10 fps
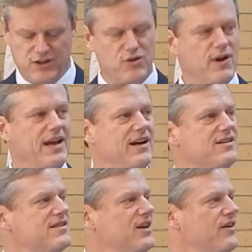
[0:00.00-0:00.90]
created a
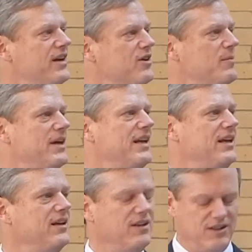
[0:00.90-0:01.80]
steering
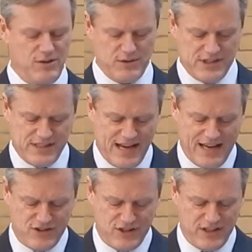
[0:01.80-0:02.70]
committee that was
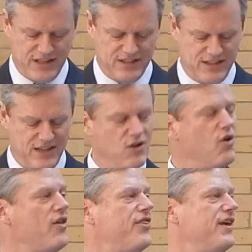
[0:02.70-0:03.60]
attached to this, and the
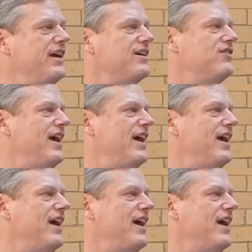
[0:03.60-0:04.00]
whole thing is